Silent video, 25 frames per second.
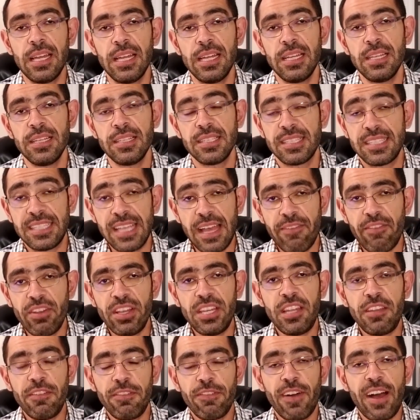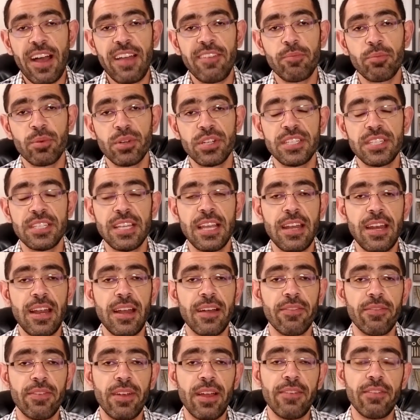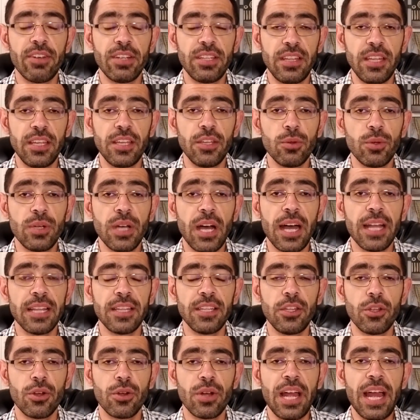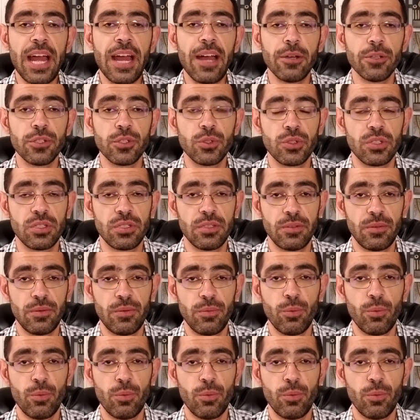75% of everything you got in your house,